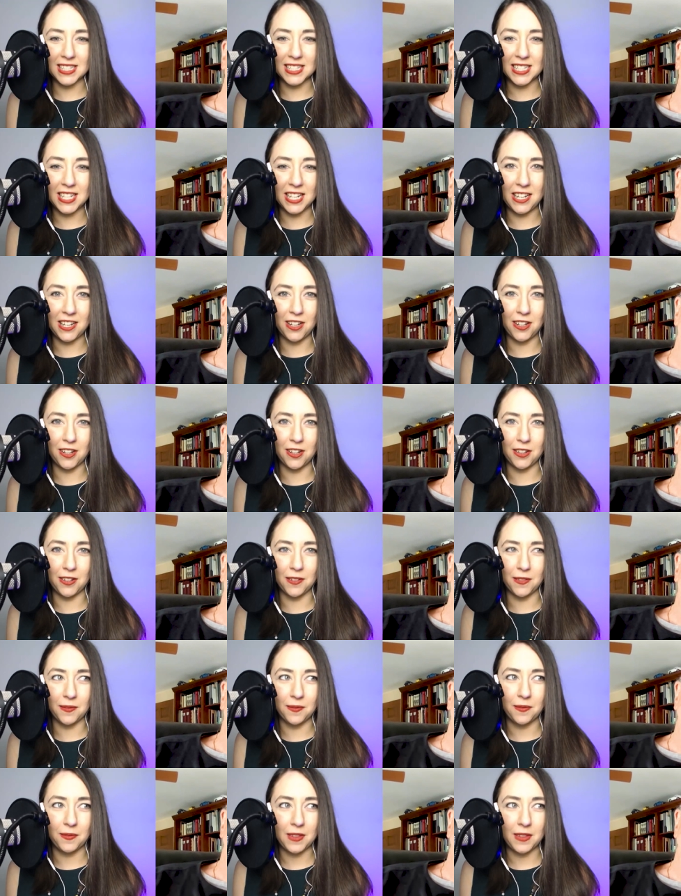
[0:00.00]
until
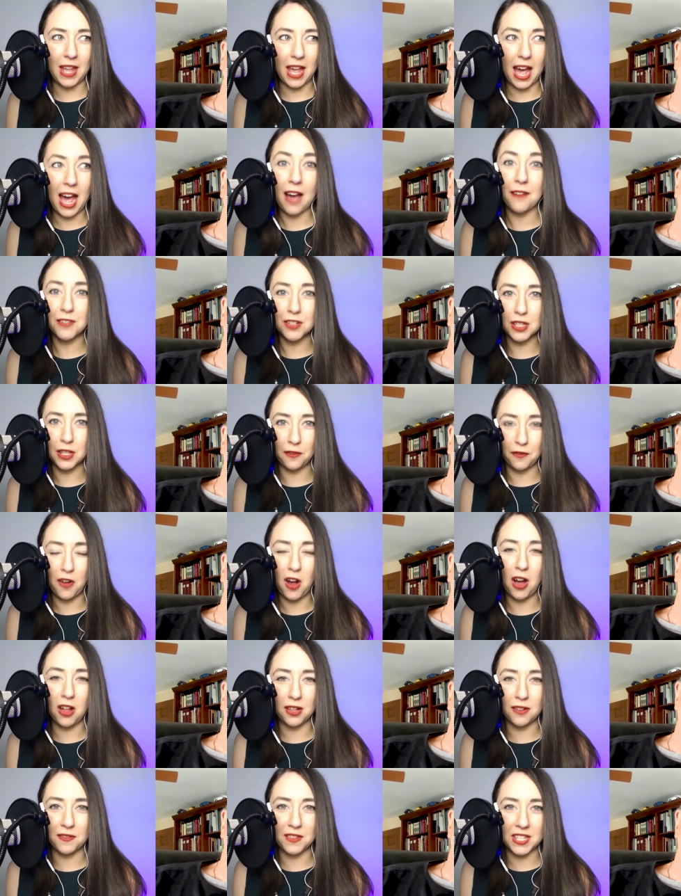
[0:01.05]
after the
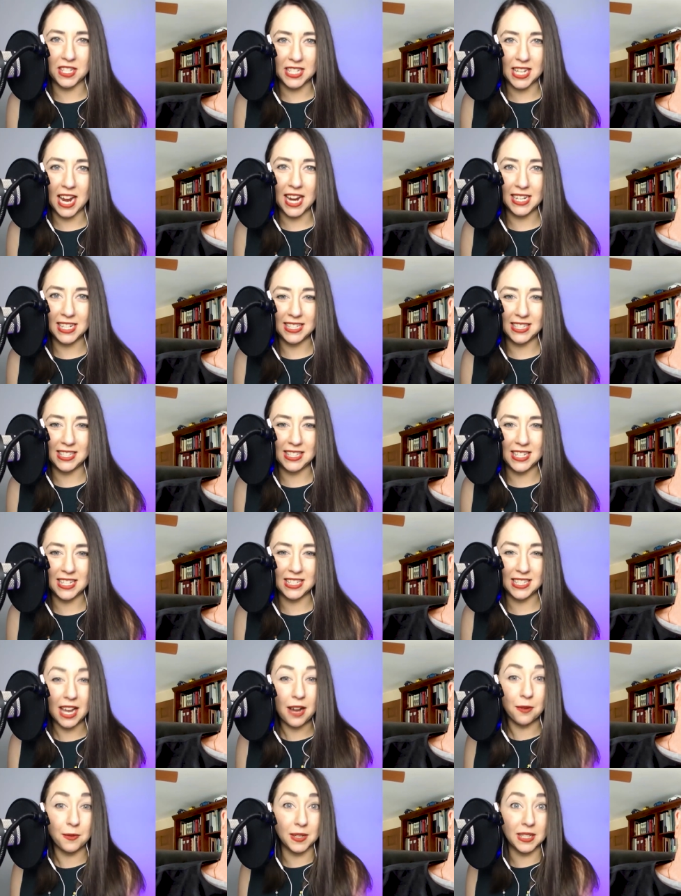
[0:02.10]
fall of the
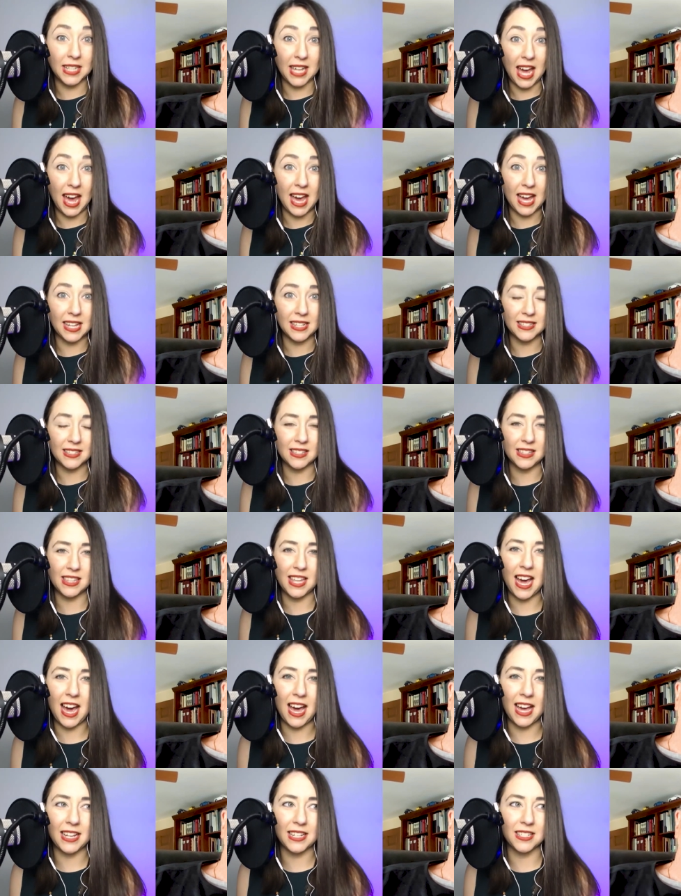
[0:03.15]
dynasties, I would guess,
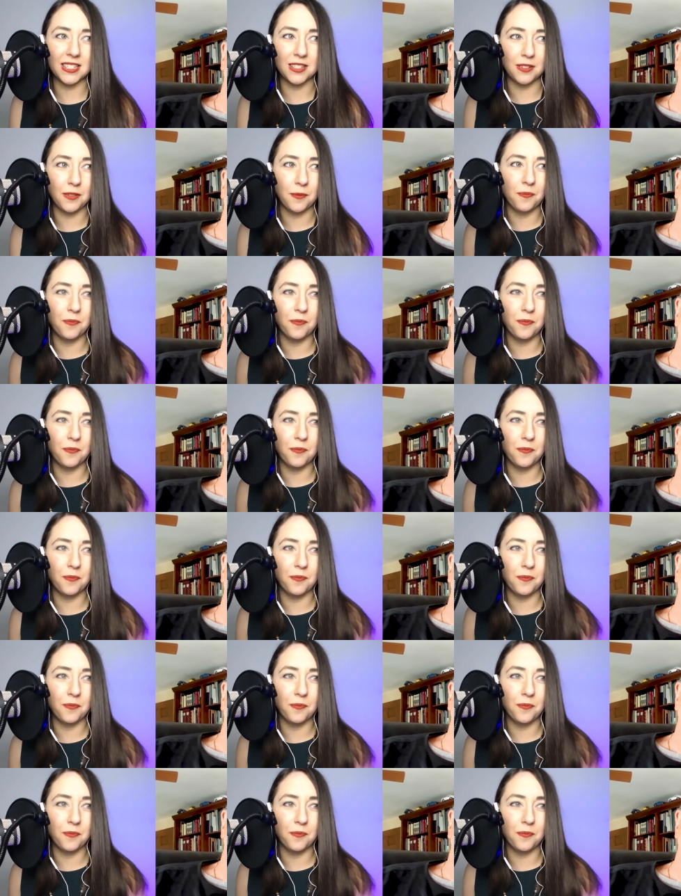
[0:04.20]
that